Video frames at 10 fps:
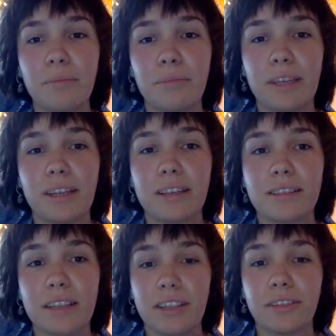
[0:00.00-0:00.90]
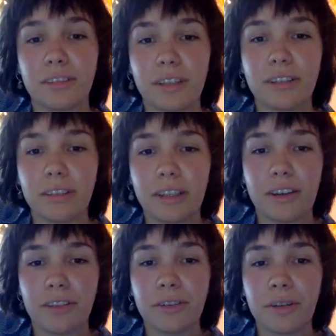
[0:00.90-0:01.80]
because then you're literally
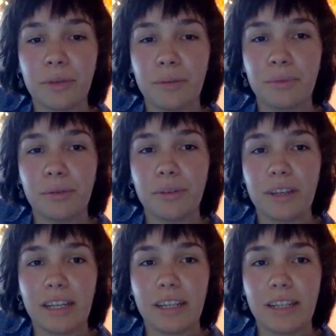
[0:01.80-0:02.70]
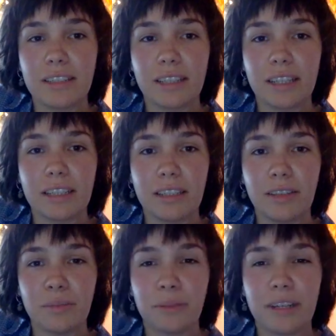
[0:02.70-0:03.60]
othering people and it's like
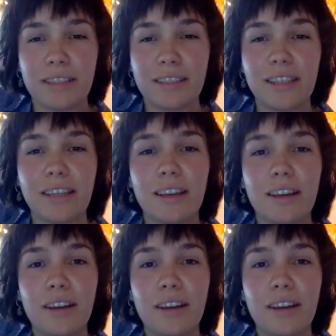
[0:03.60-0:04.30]
dehumanizing.